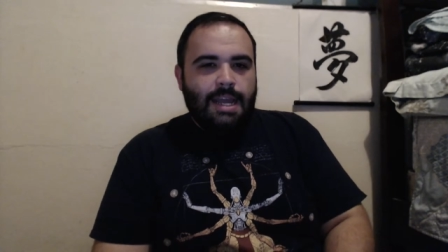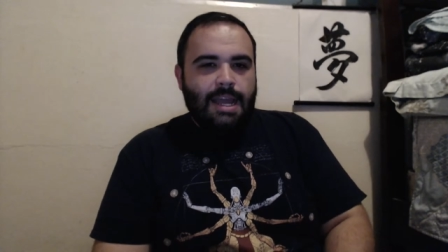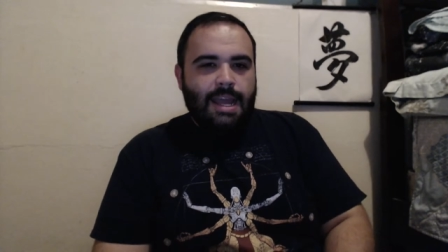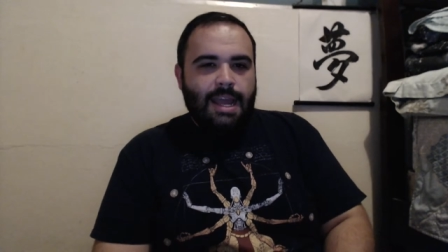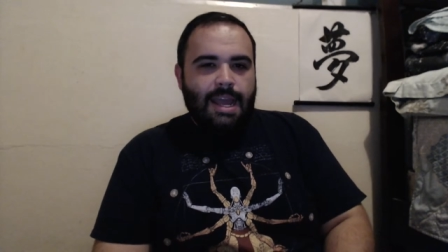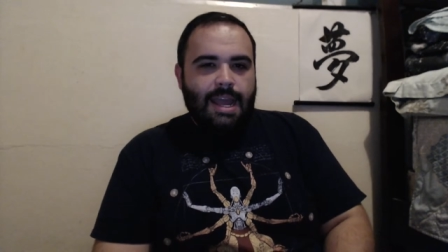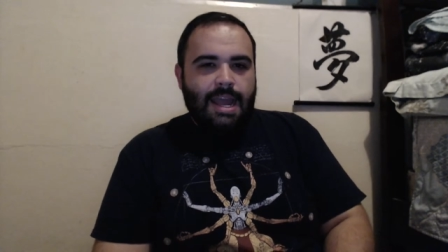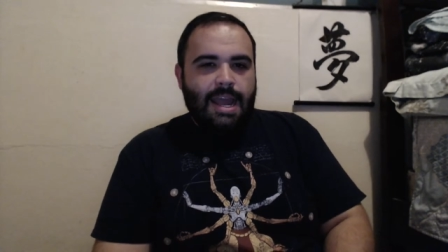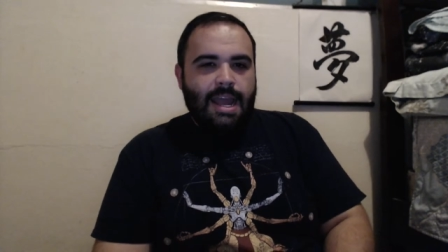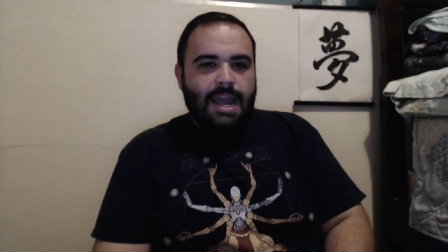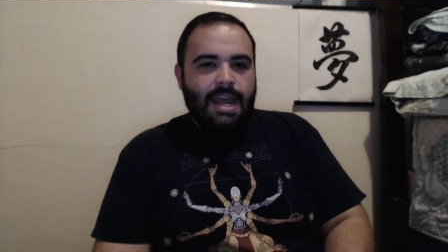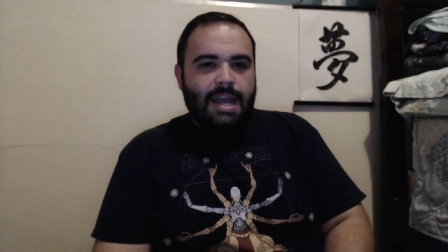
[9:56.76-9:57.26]

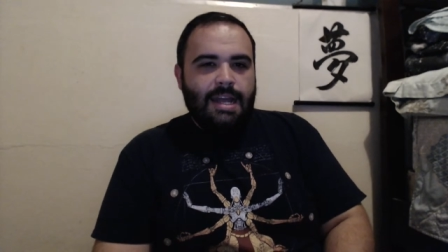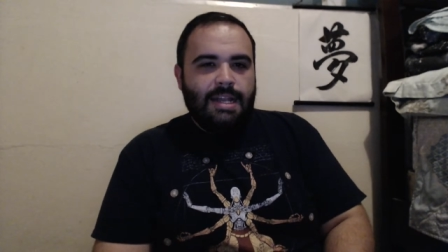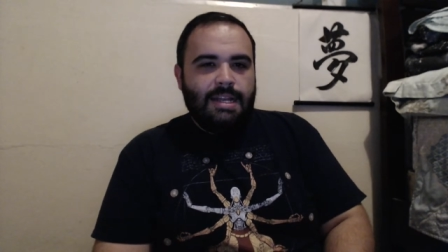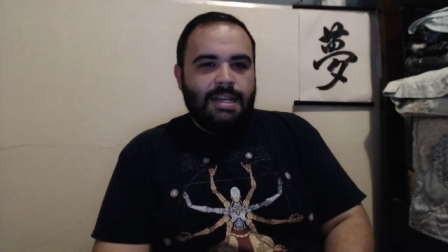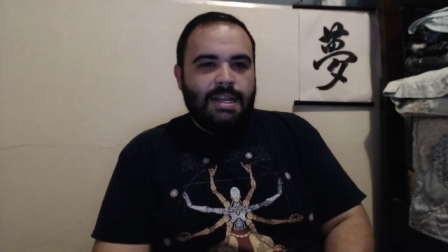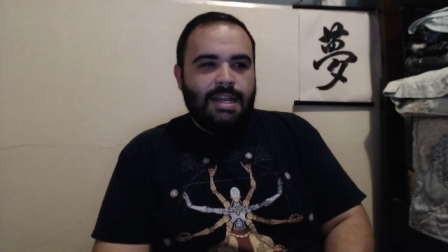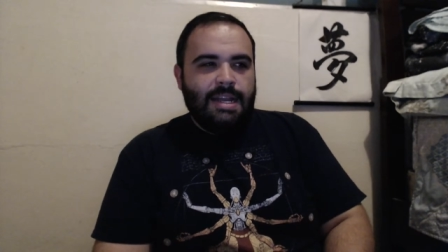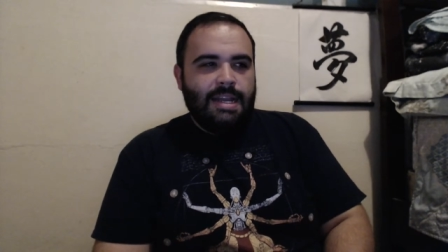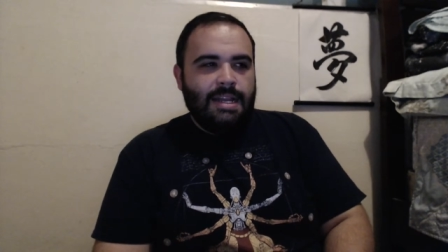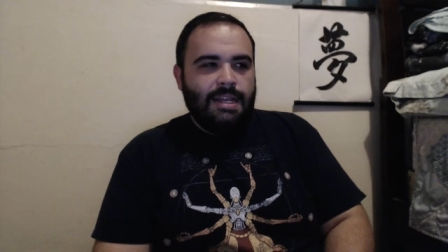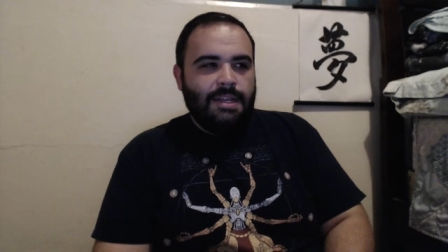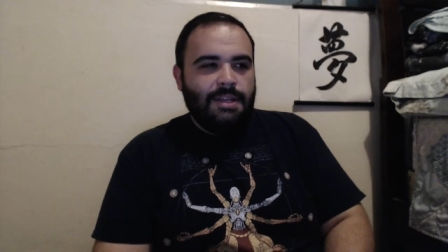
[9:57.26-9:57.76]
and
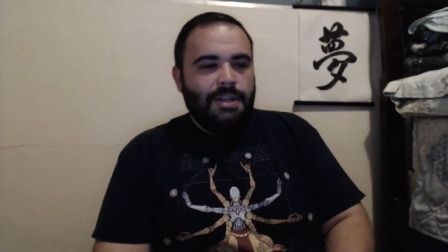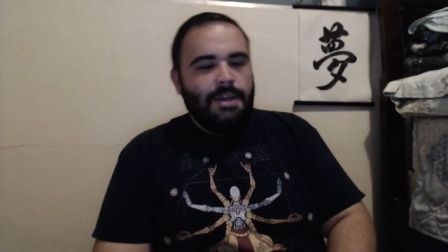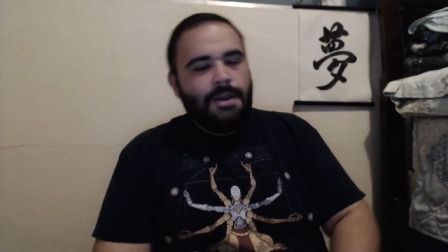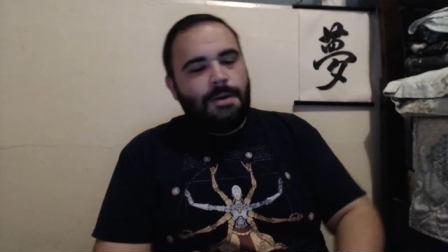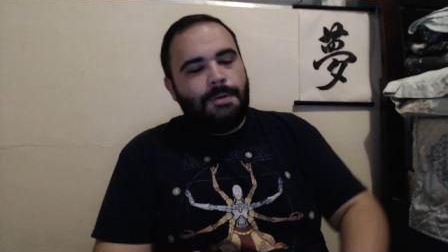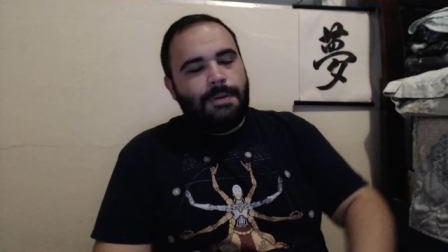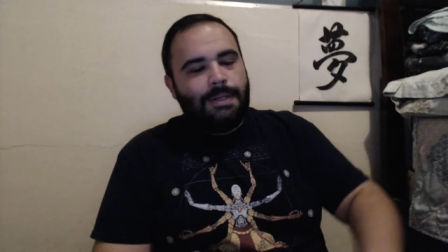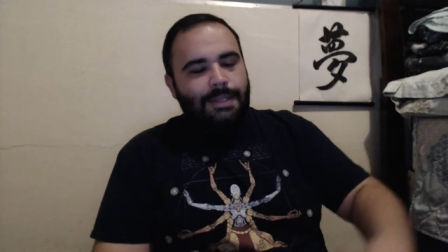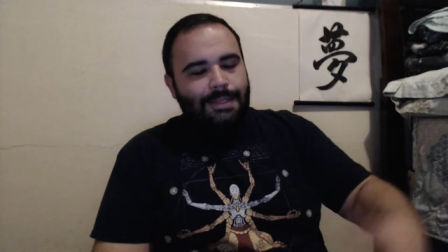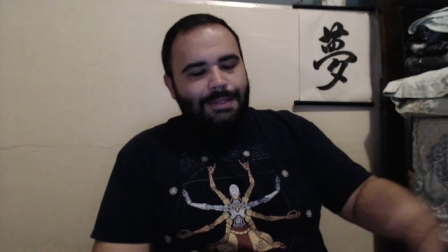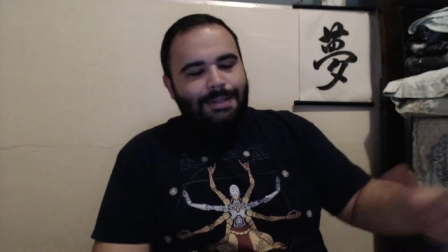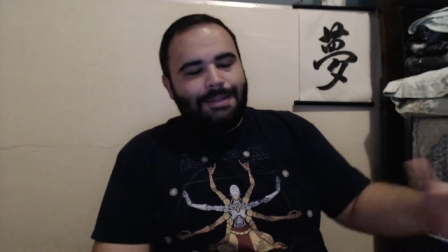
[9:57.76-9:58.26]
you
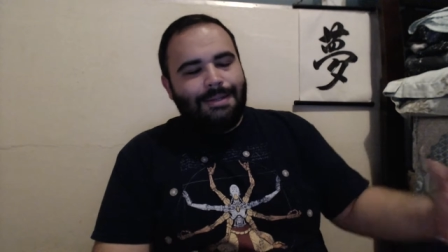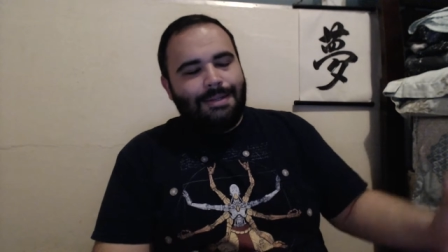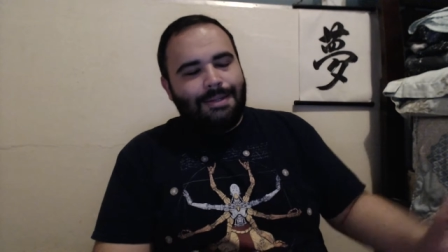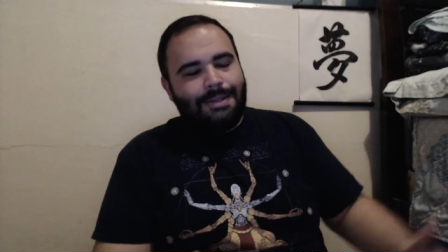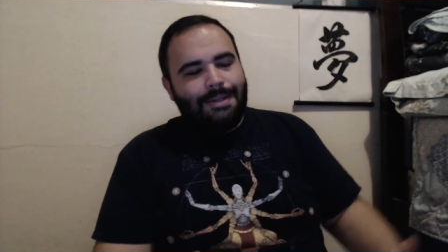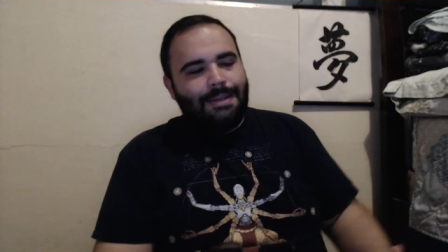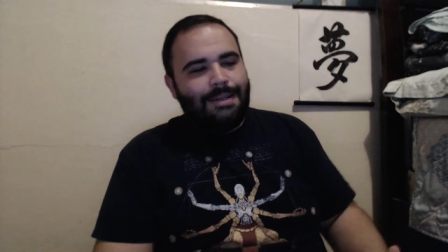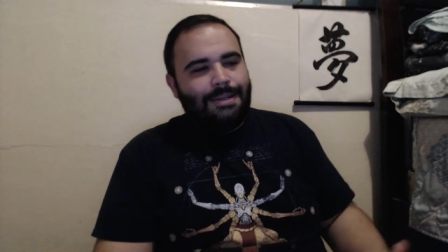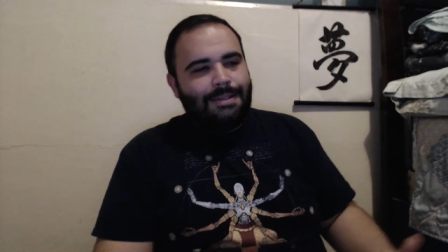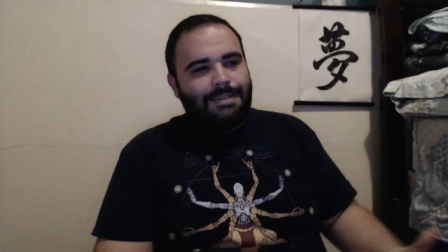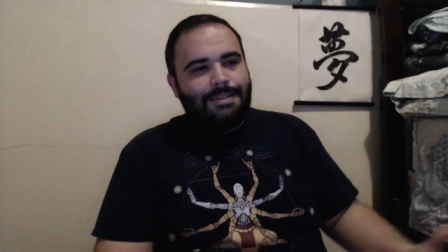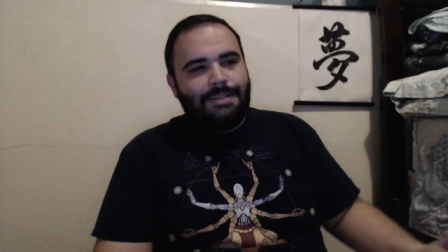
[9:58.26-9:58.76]
know, and
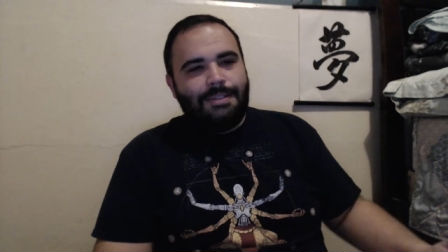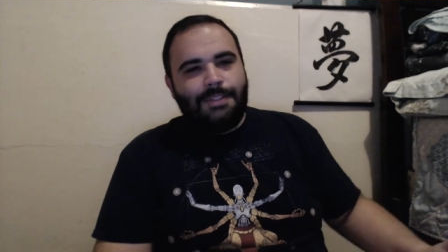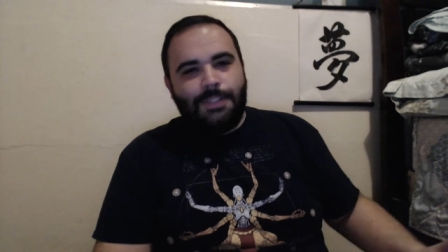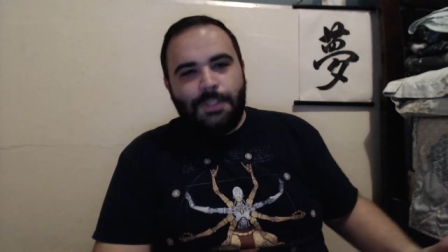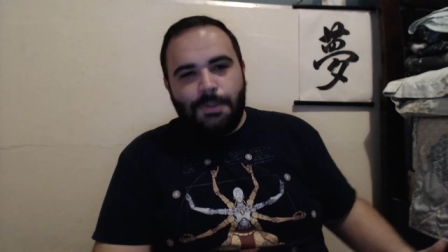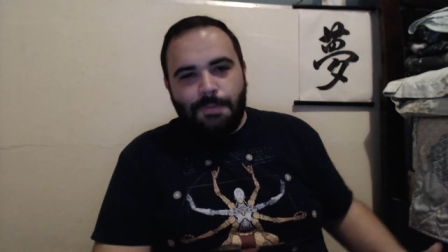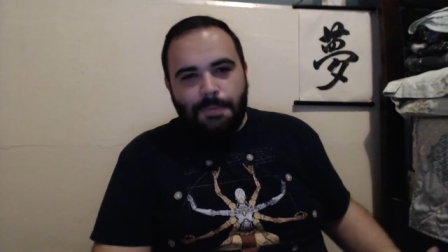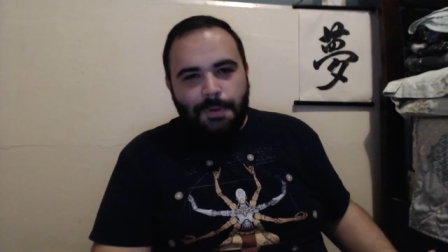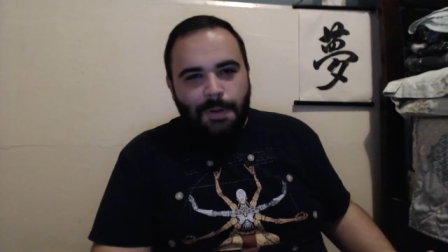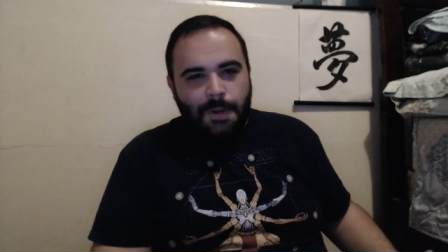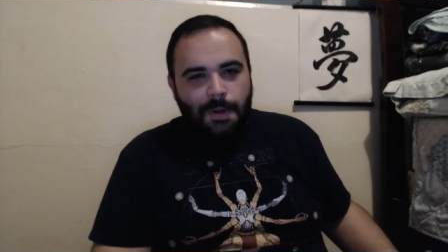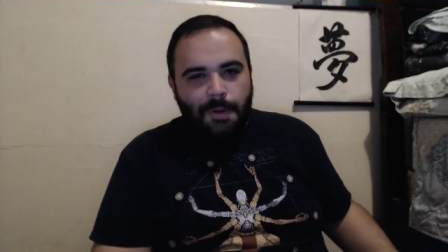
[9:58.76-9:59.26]
it's a
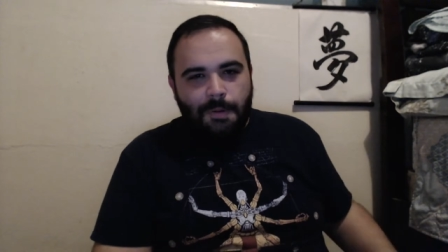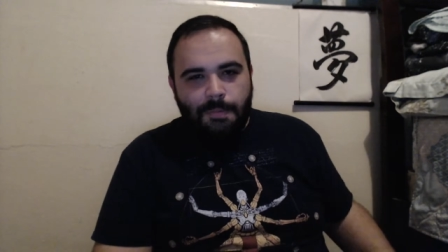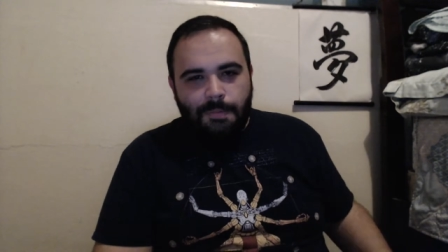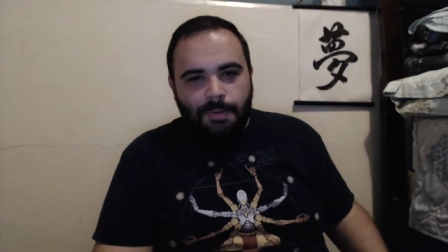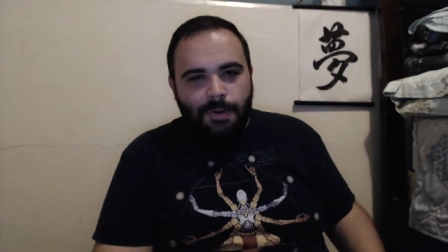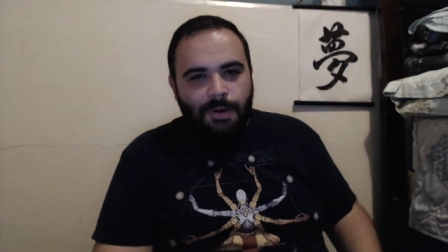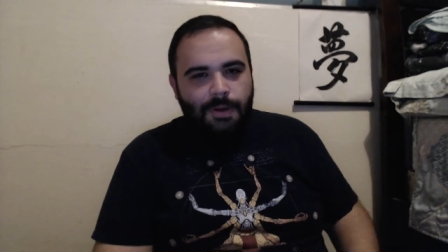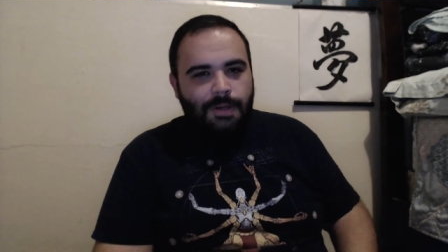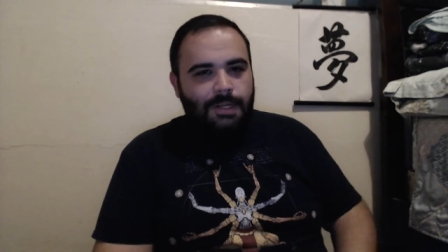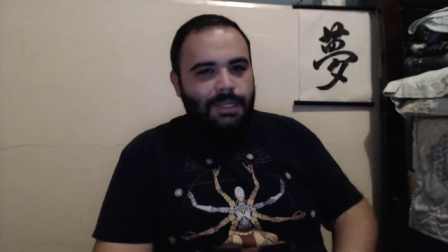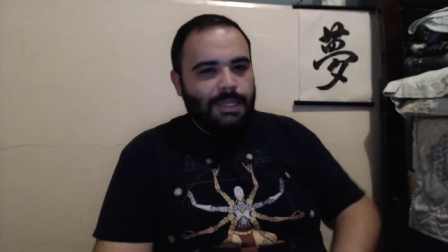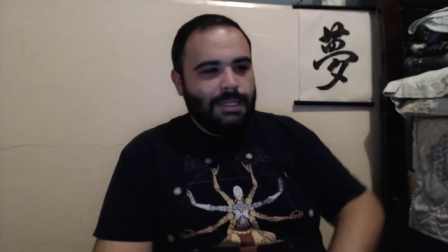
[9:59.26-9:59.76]
superhero
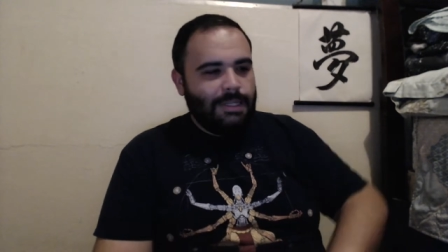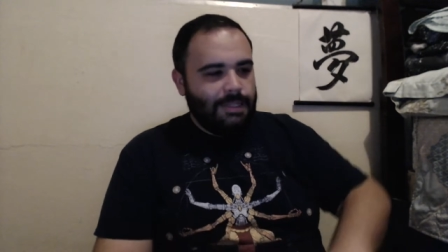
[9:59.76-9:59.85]
book.